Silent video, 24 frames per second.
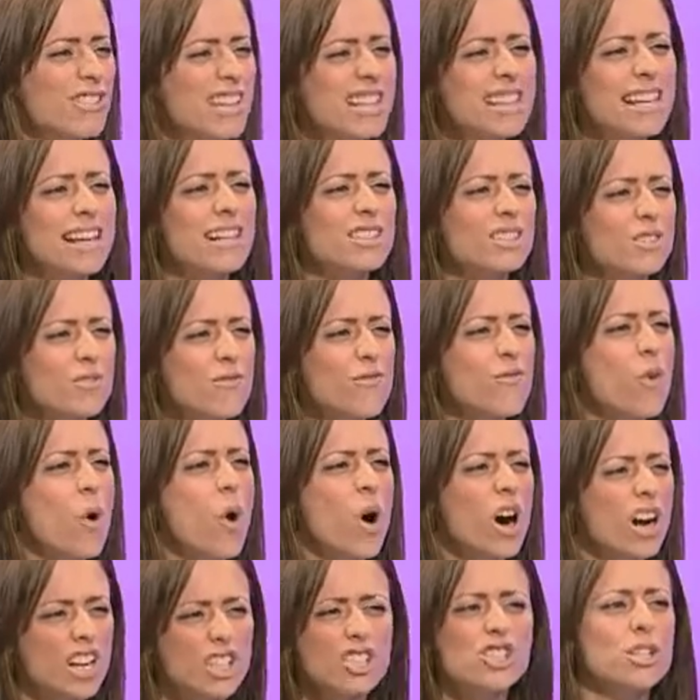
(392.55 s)

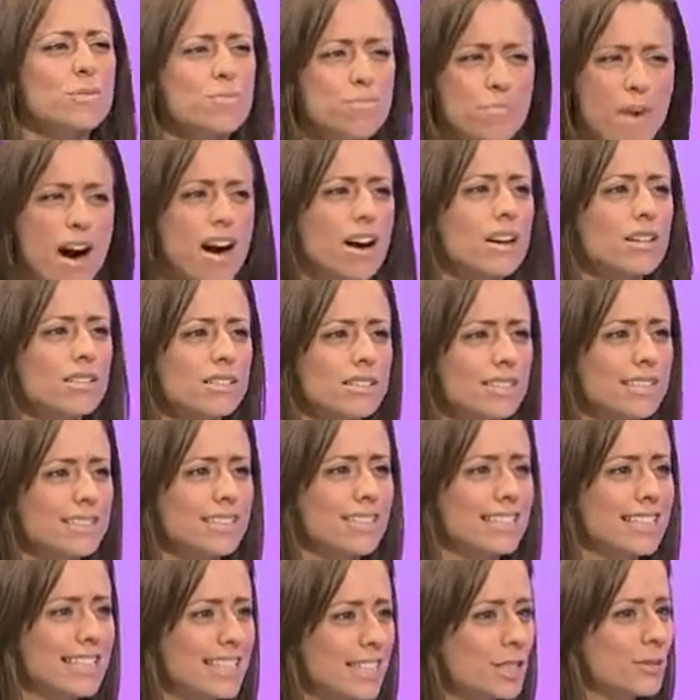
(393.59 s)
3,400 miles
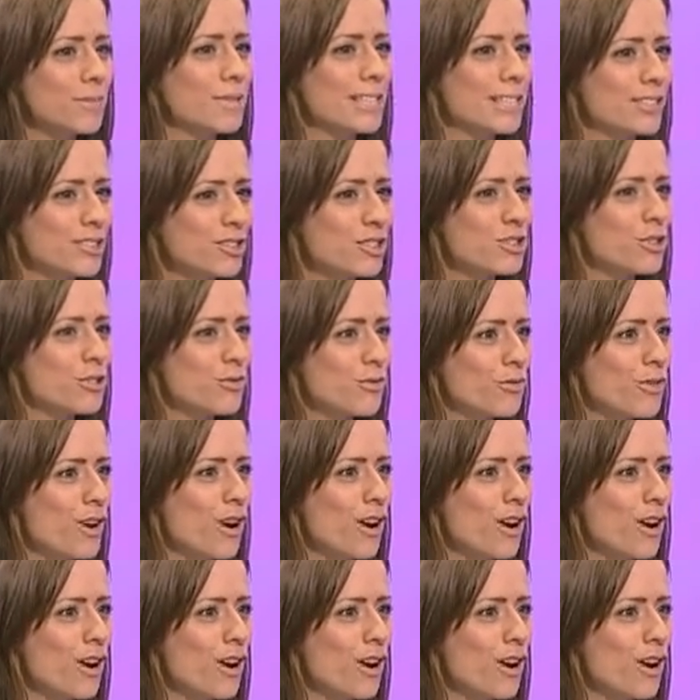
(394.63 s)
is a little bit too